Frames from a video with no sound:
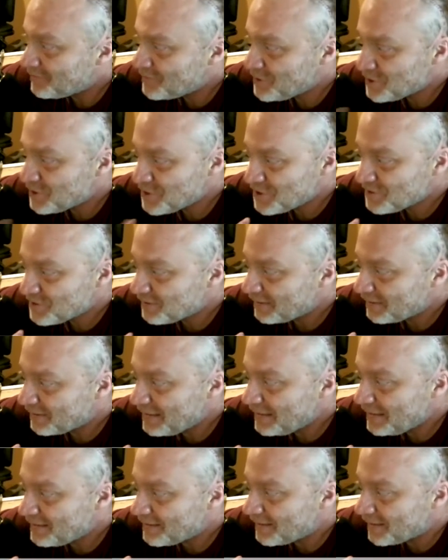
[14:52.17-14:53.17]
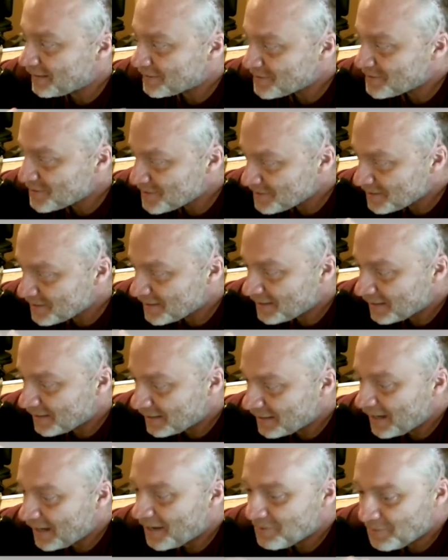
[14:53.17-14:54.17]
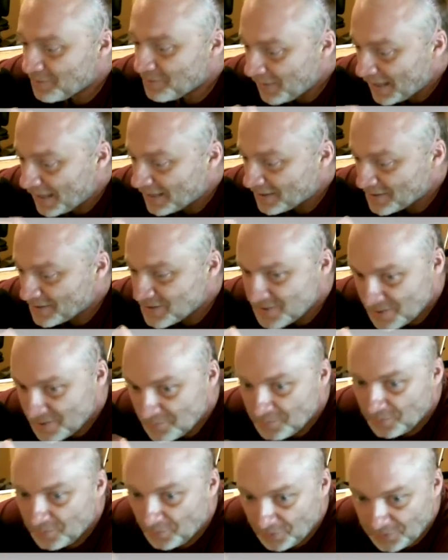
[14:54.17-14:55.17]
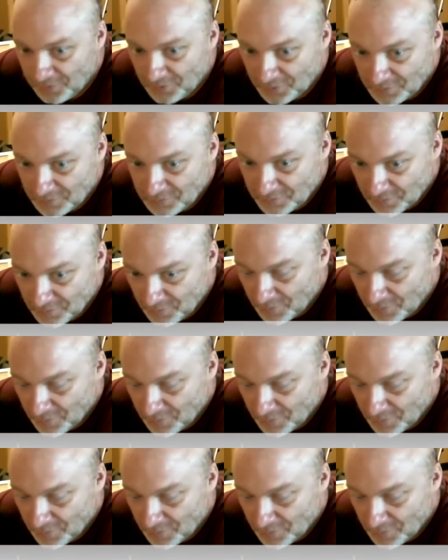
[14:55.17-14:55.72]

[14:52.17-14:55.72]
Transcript: just kind of like a simpleton.